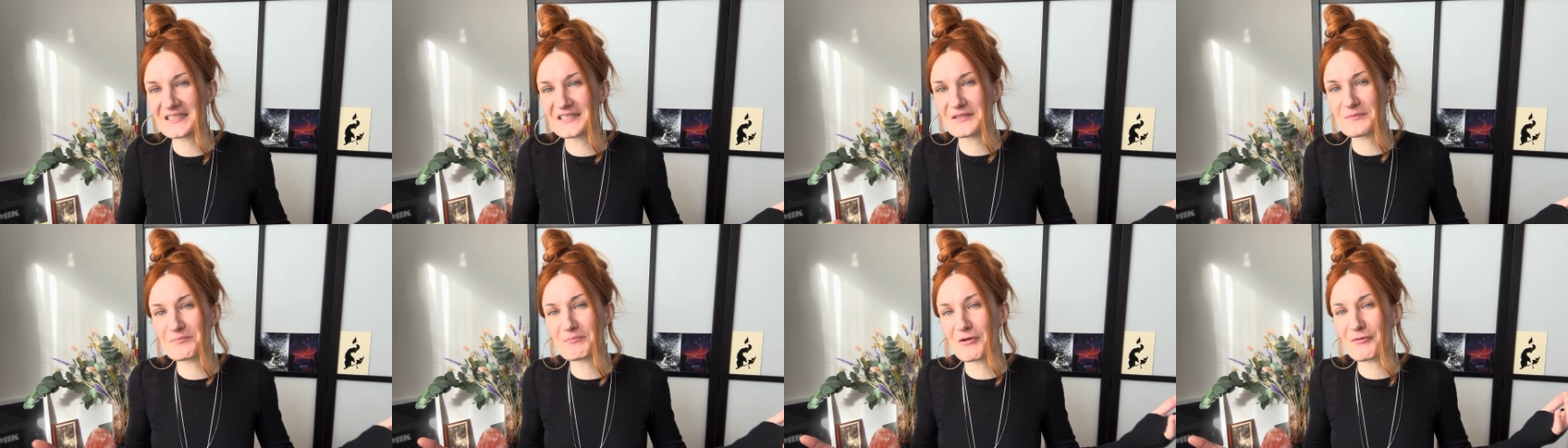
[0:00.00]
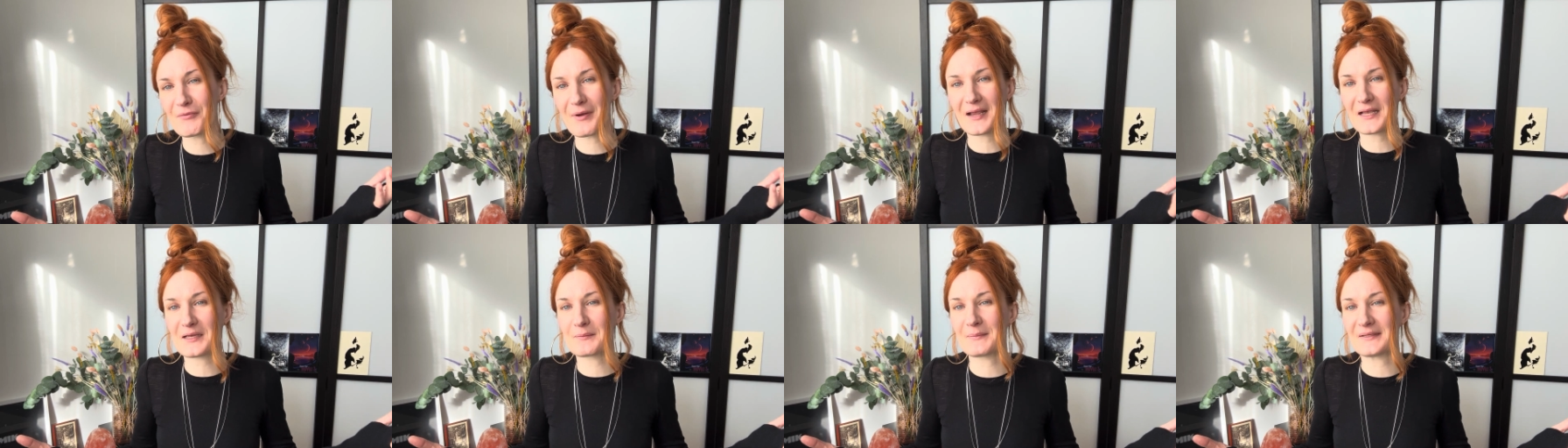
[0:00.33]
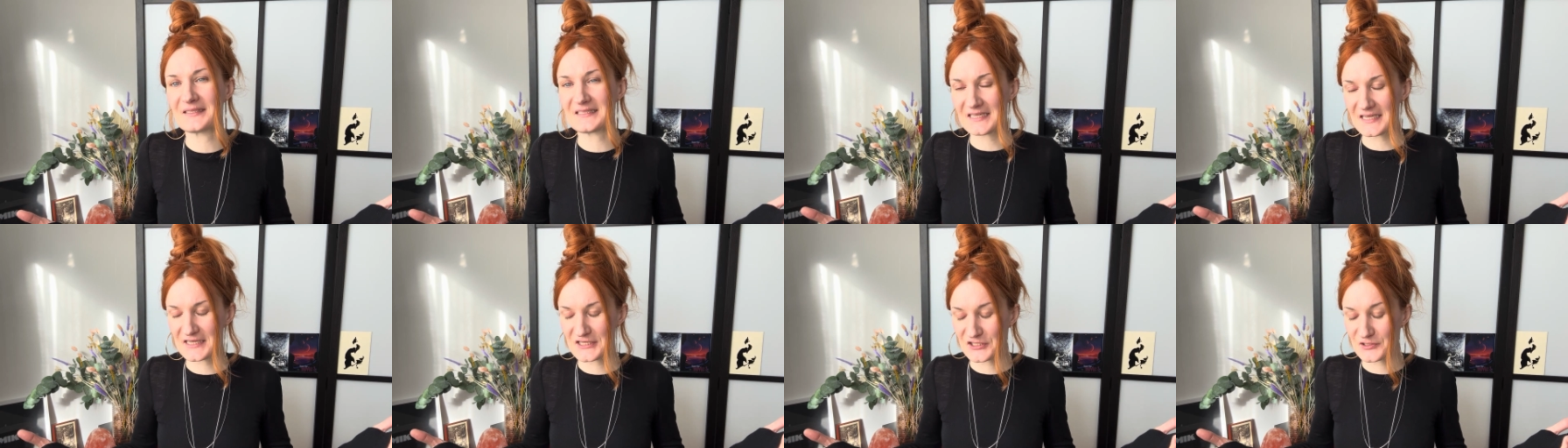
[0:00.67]
My
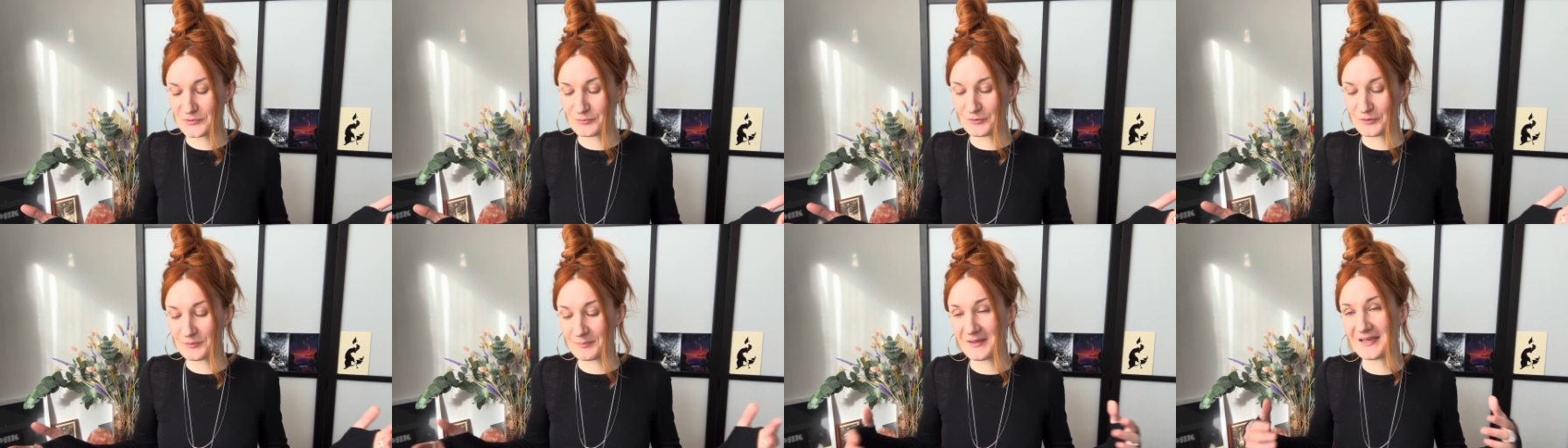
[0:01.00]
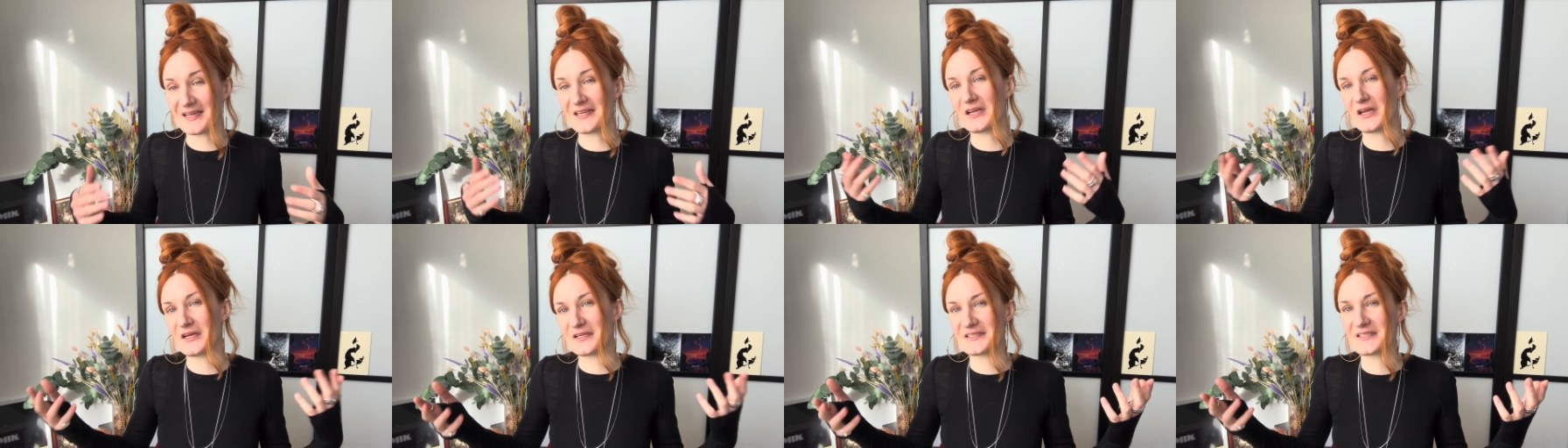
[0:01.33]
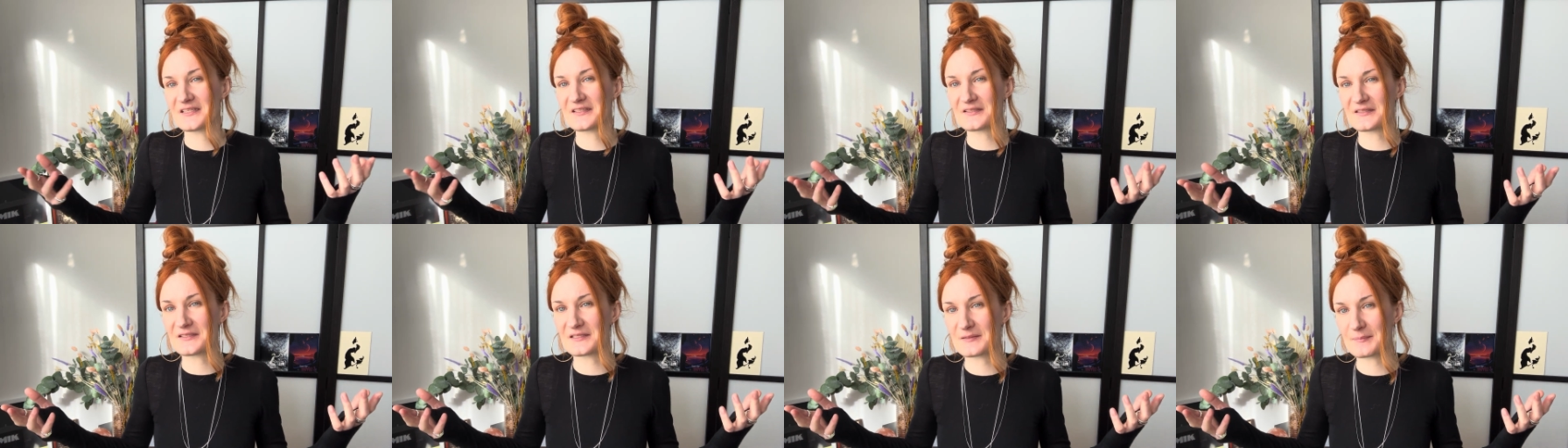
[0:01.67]
recommendation would be like to
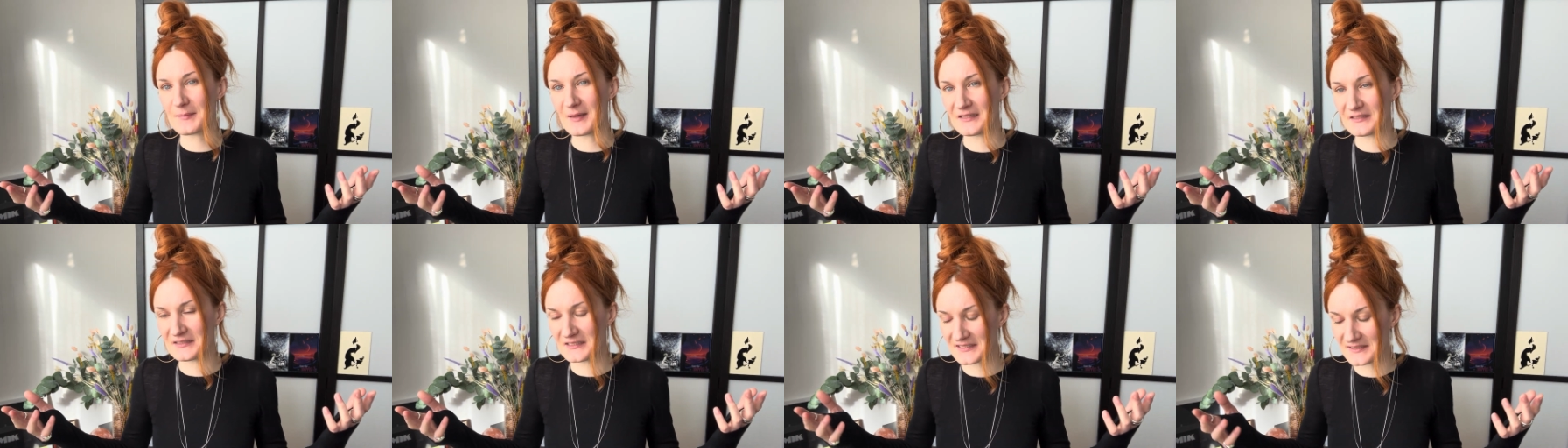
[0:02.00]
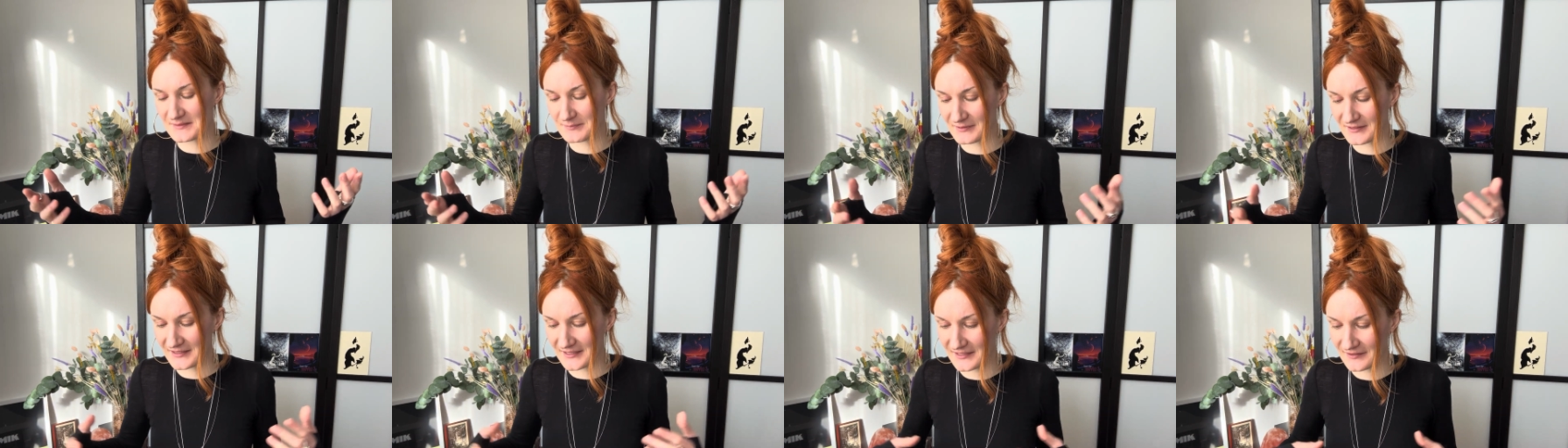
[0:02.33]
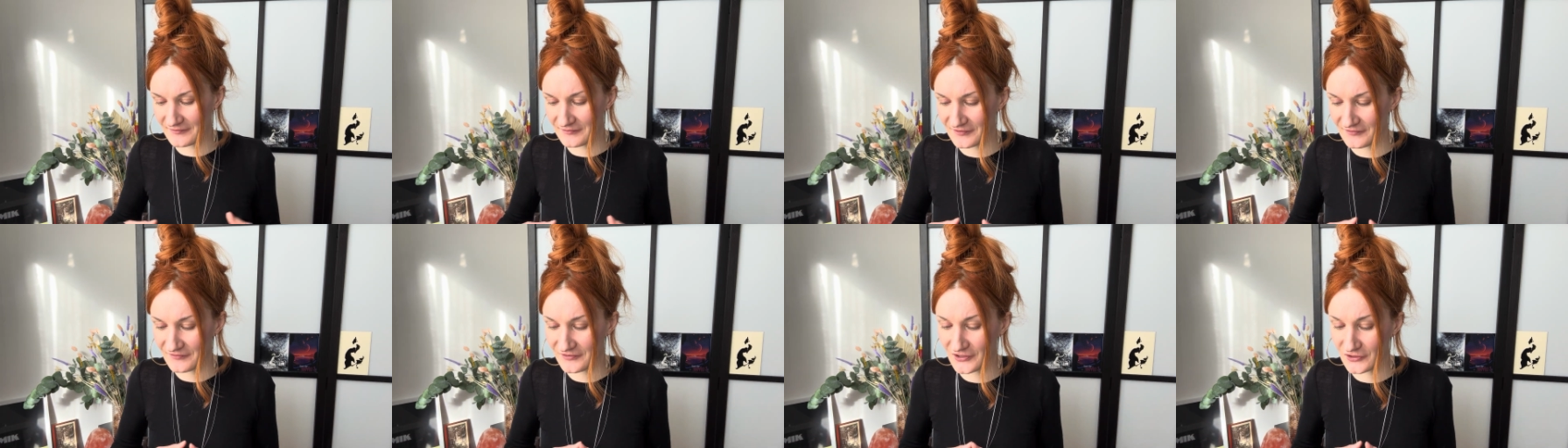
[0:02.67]
suspend disbelief
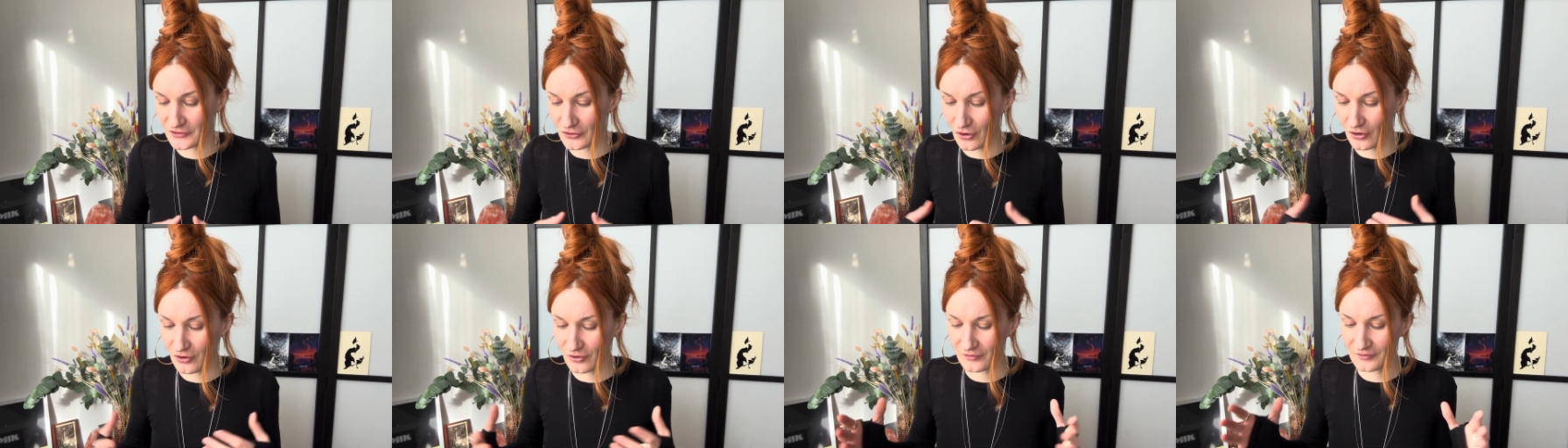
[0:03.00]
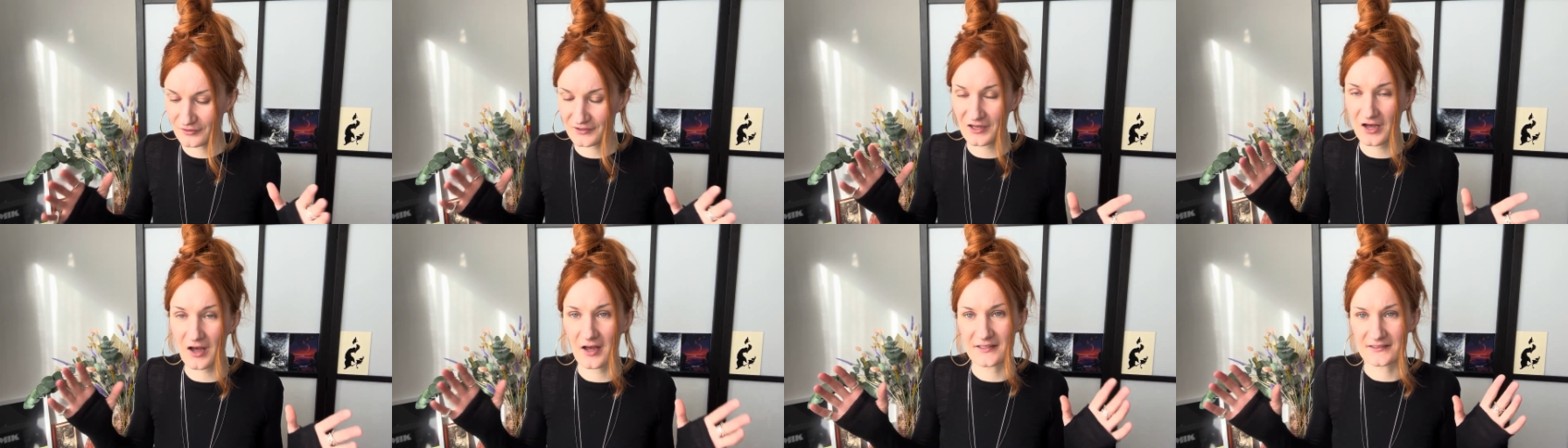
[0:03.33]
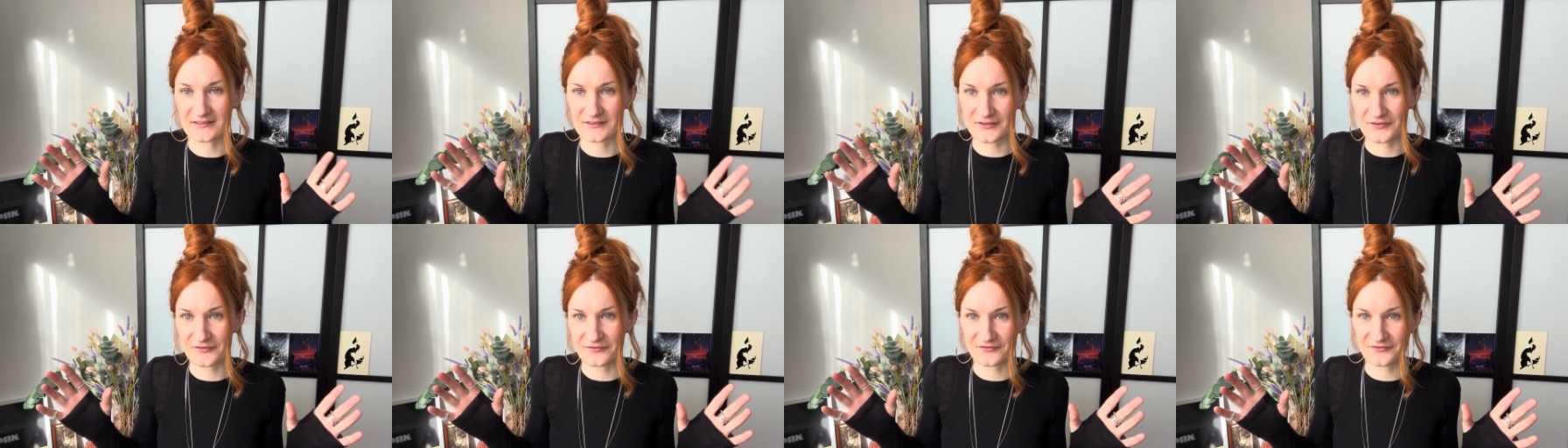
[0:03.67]
if you're not kind
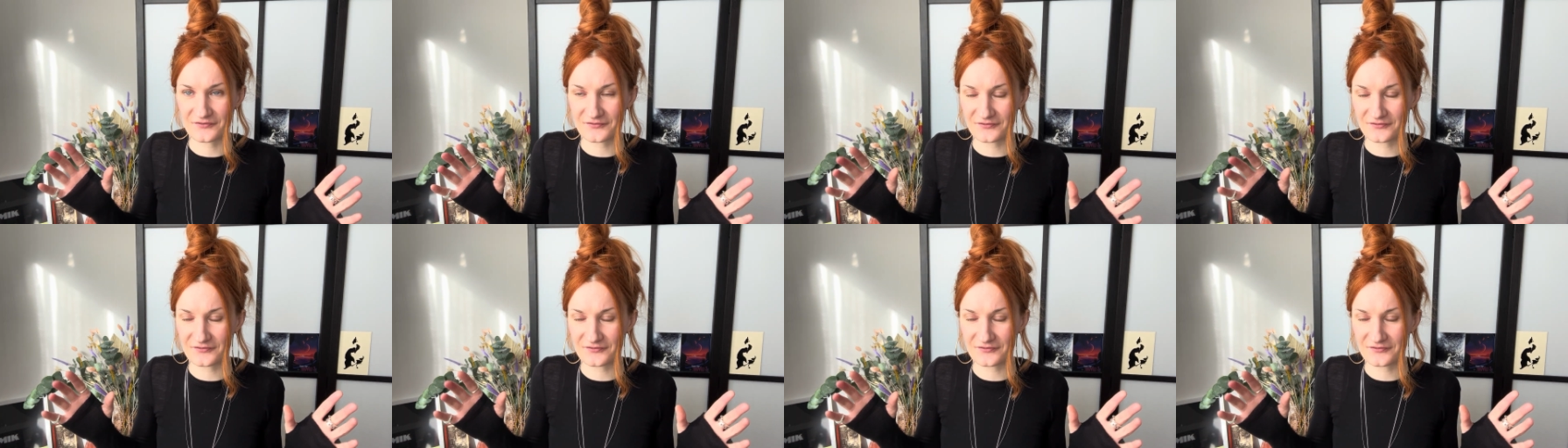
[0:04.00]
of